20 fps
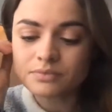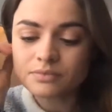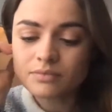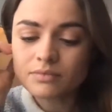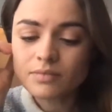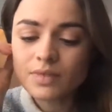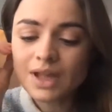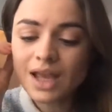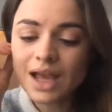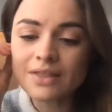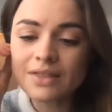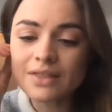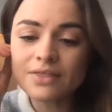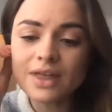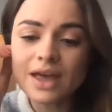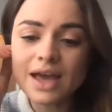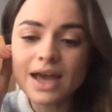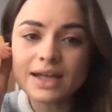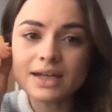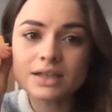
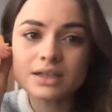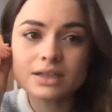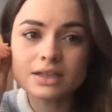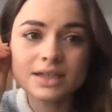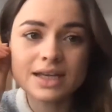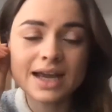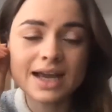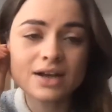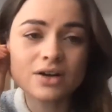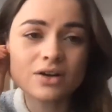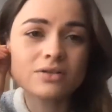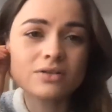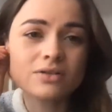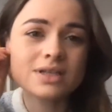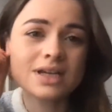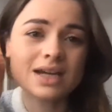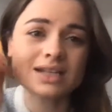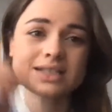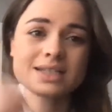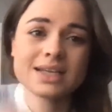And then, yeah,
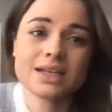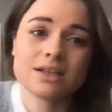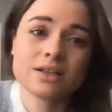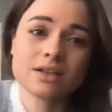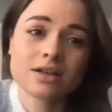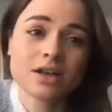contacting